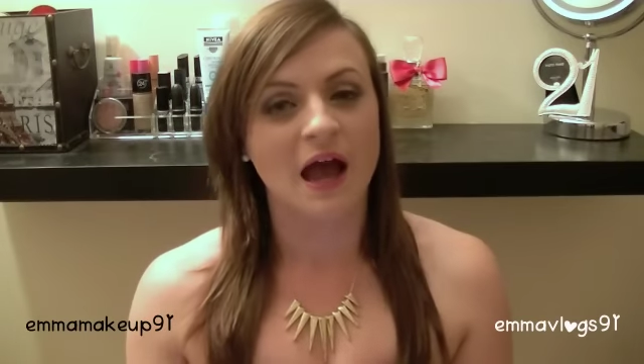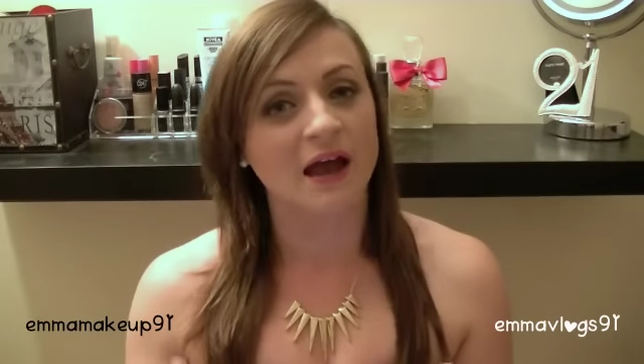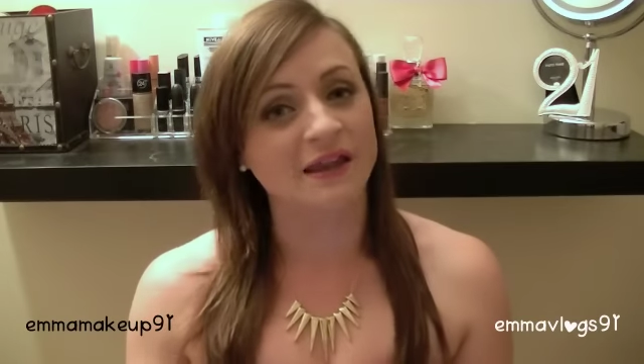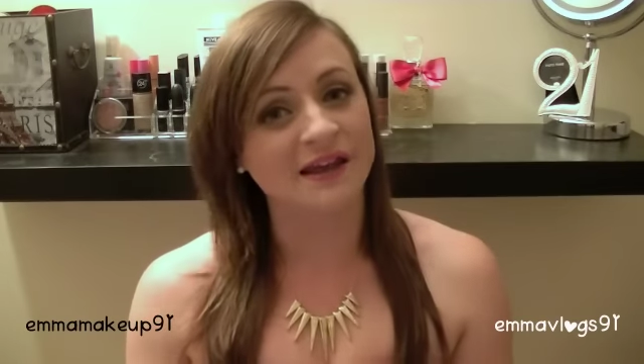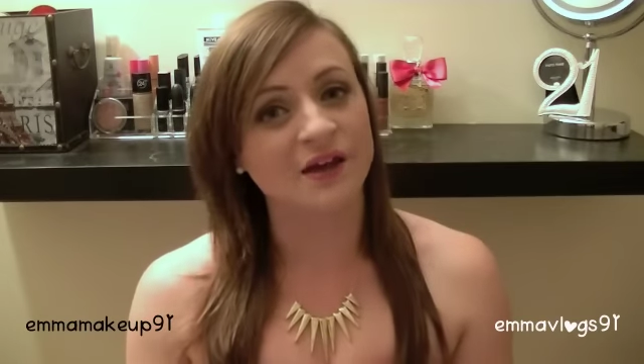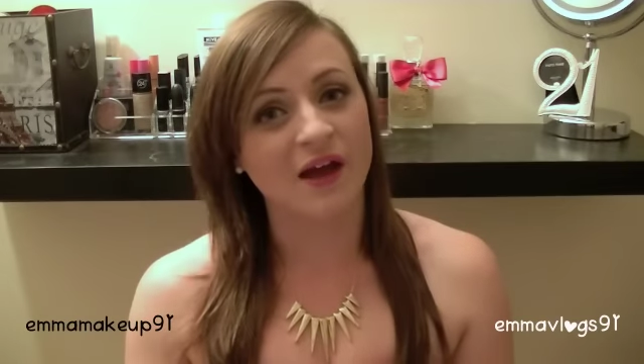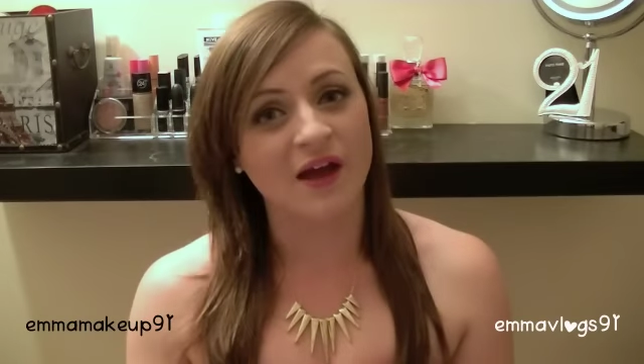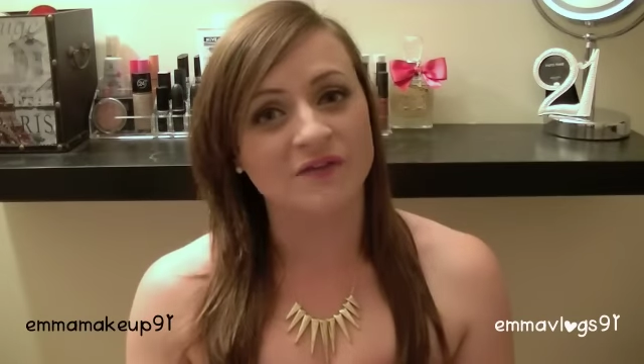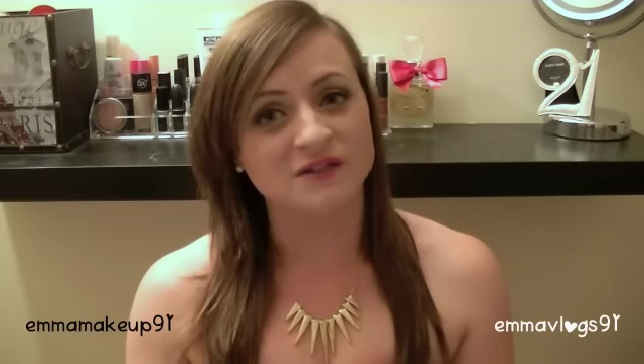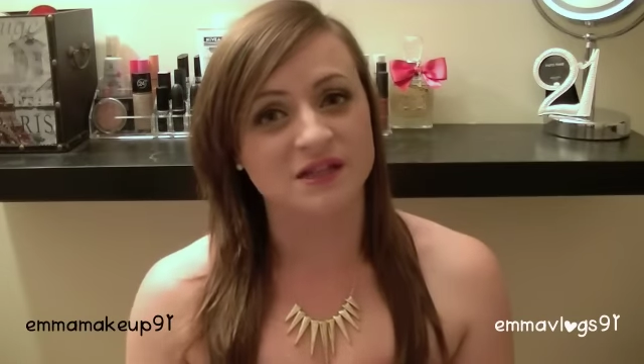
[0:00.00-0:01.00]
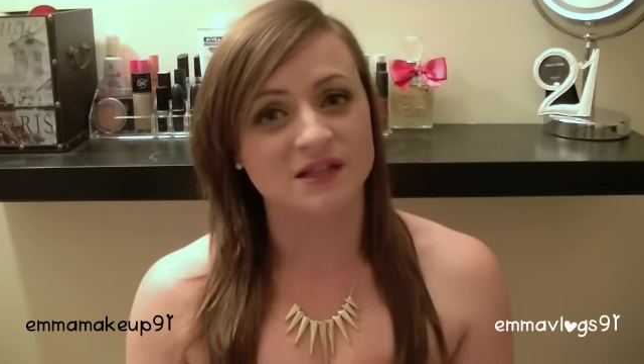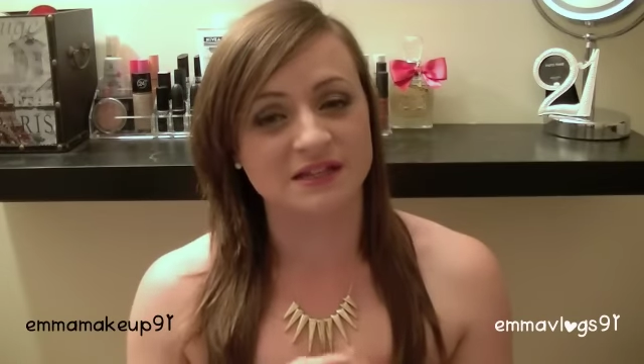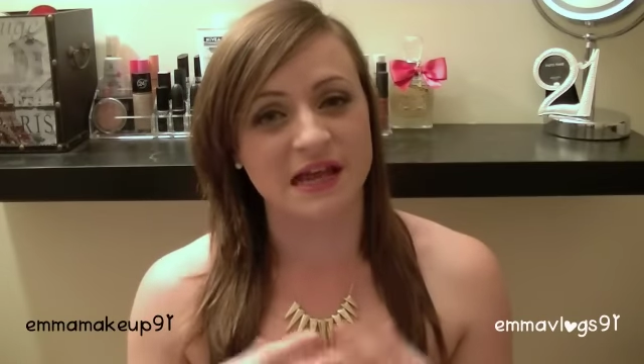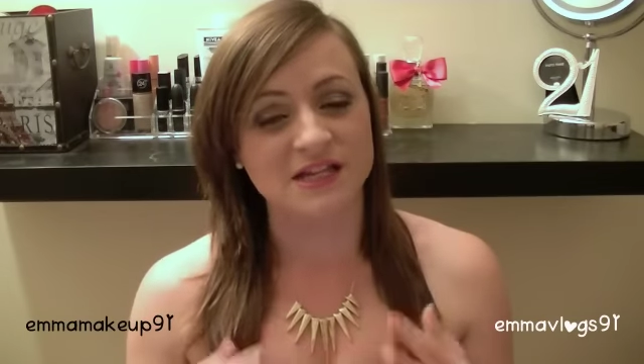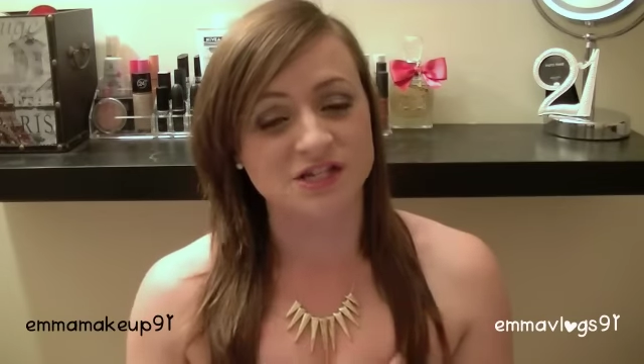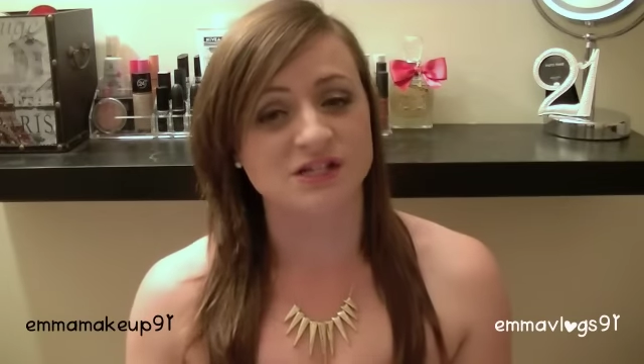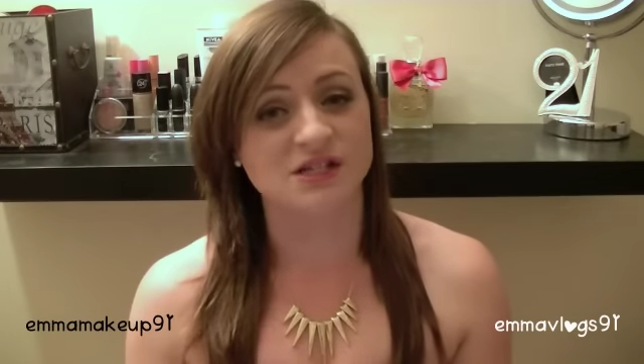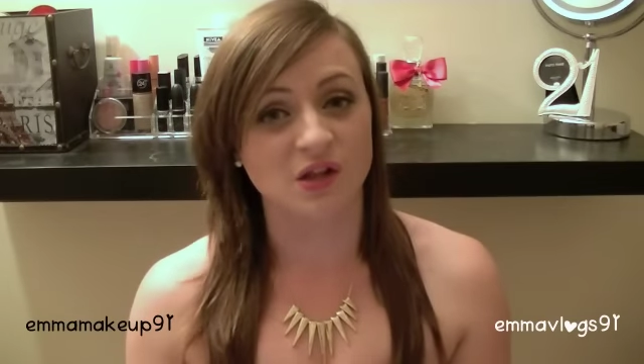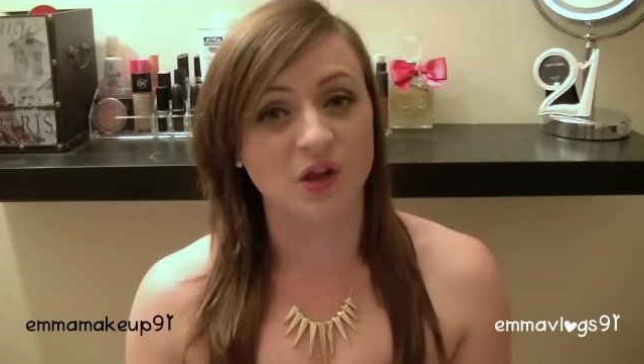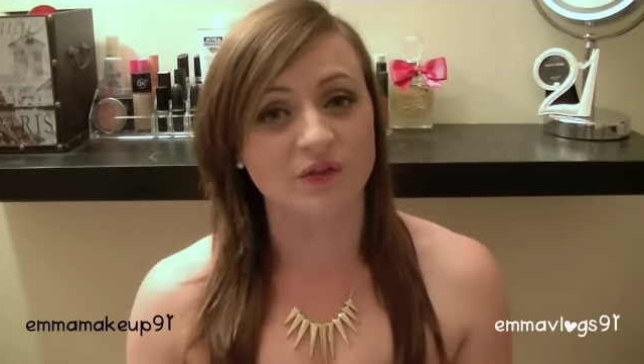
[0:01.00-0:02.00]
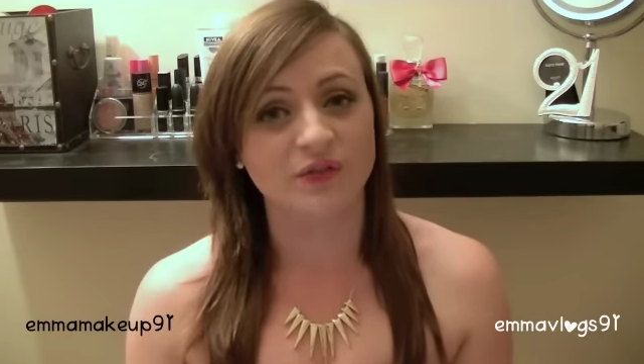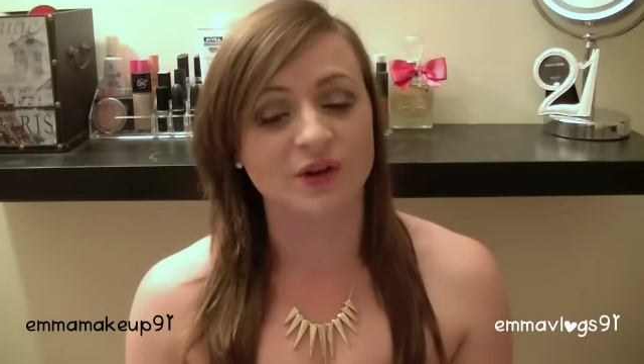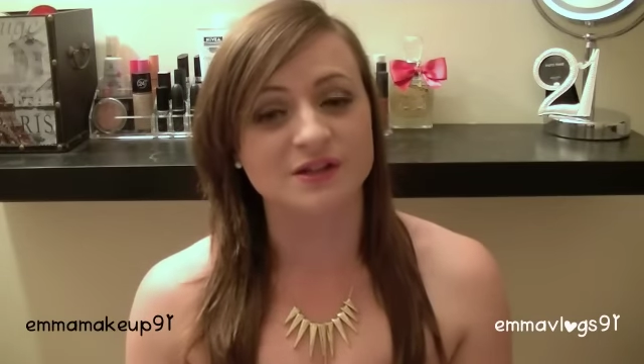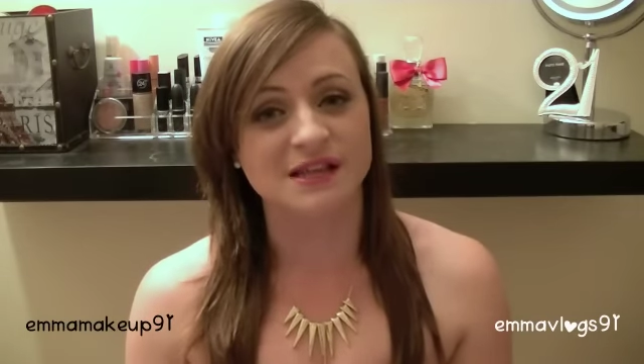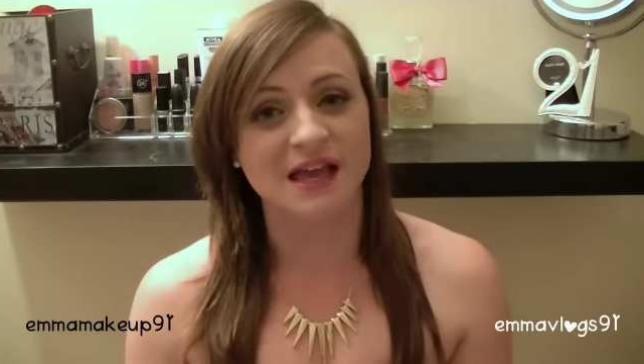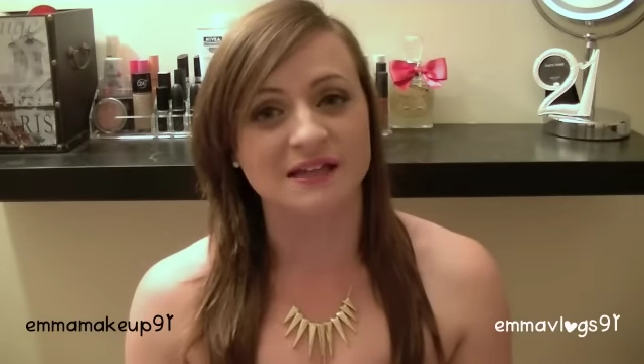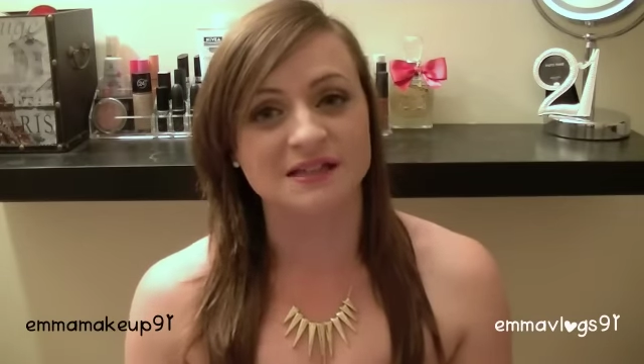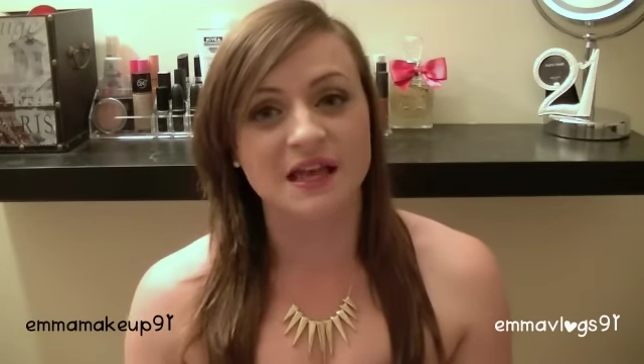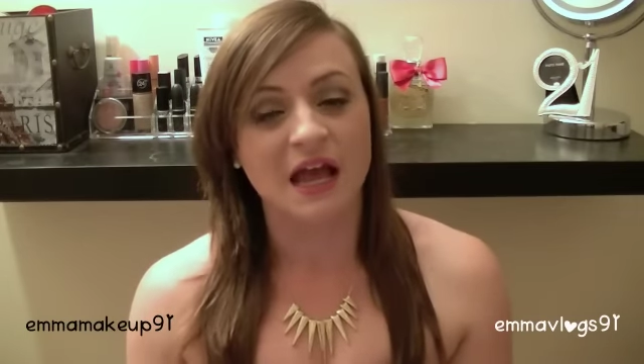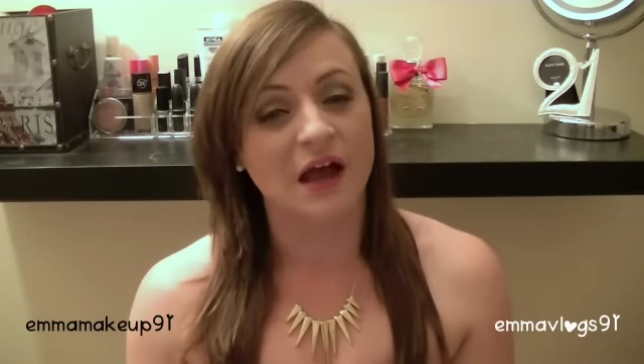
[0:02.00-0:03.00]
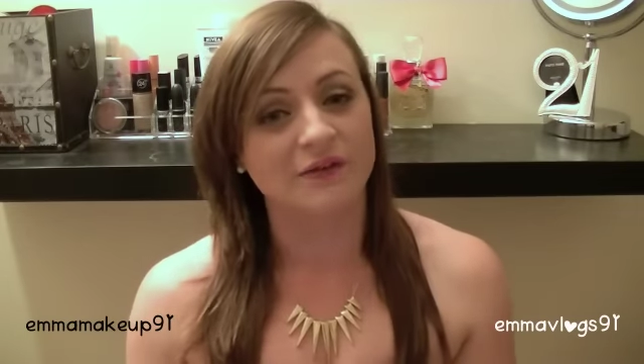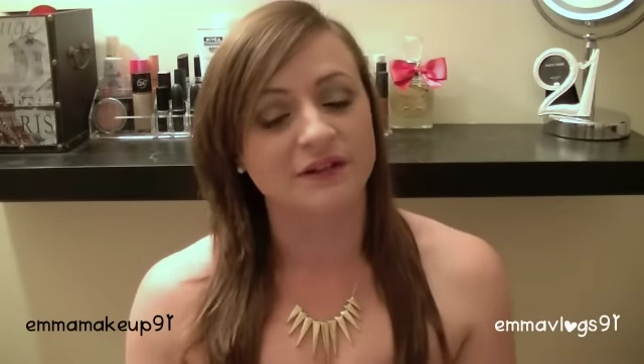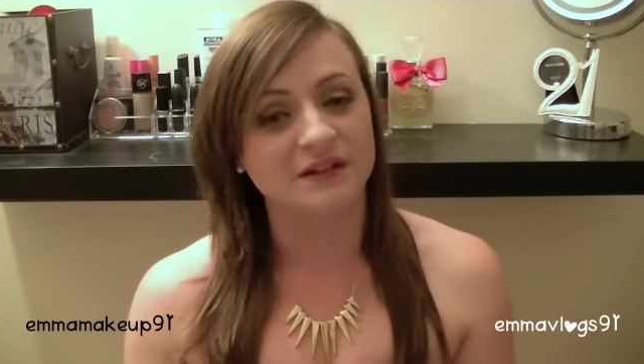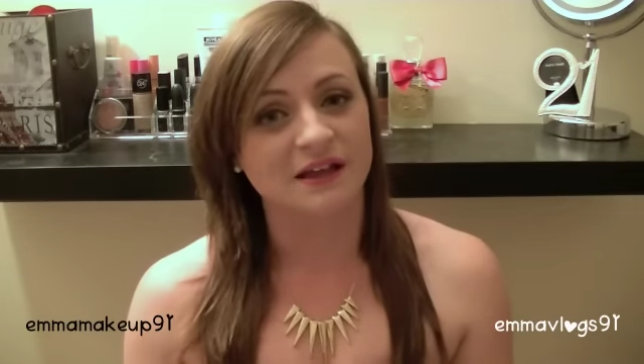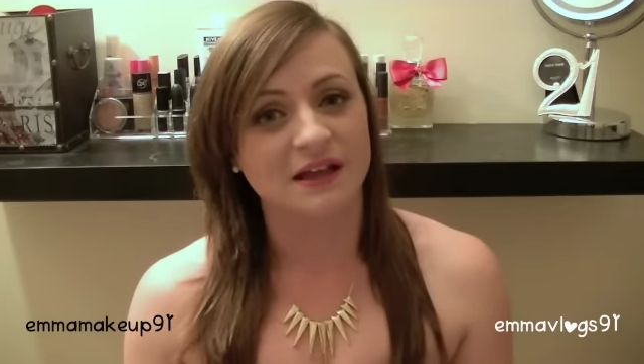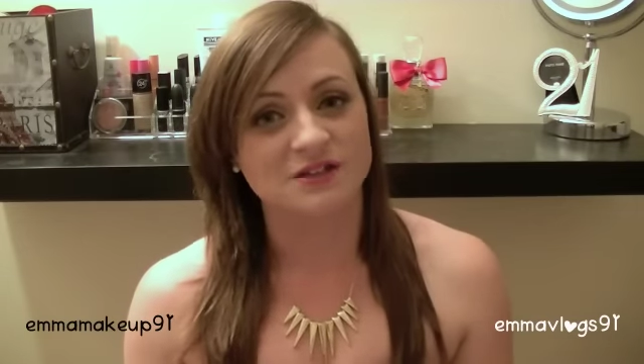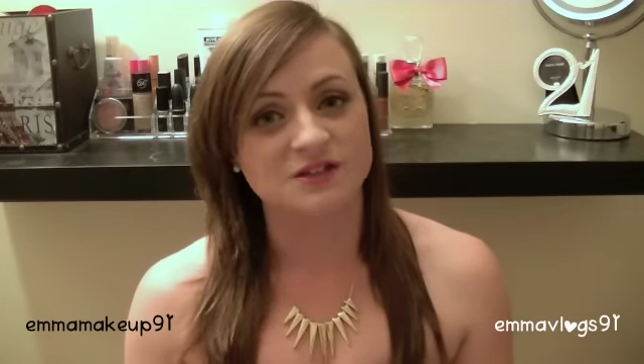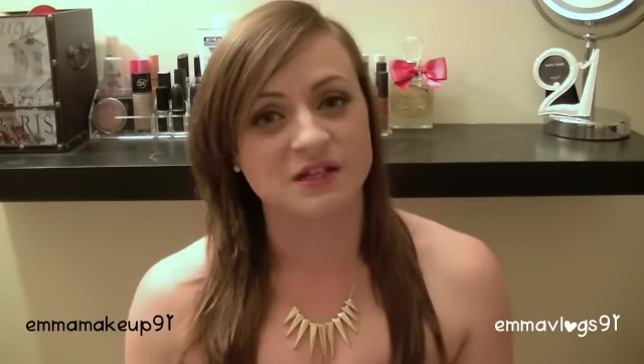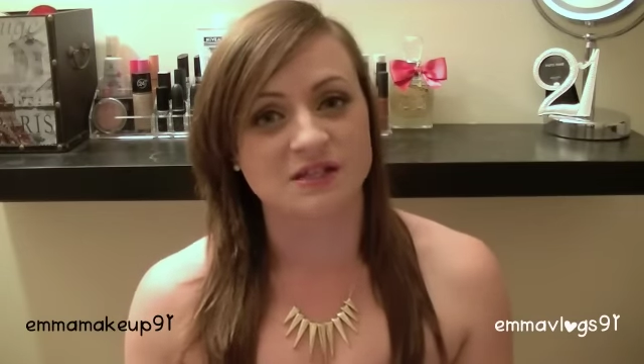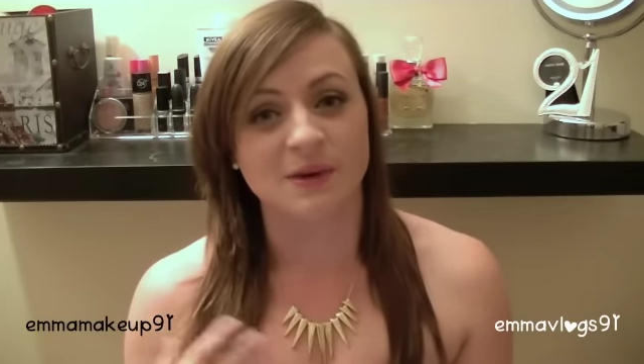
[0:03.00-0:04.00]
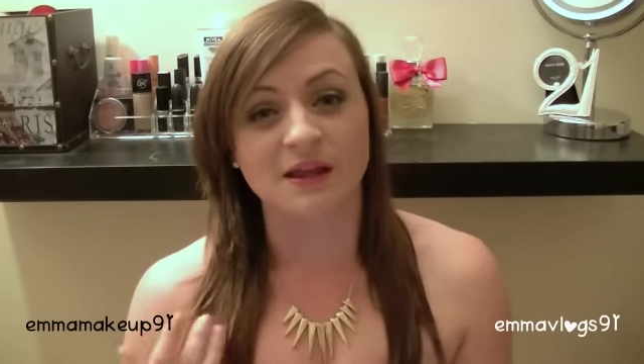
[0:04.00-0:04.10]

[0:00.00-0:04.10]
I like her outfits of the day, she does a lot of those, and I really like how she does them.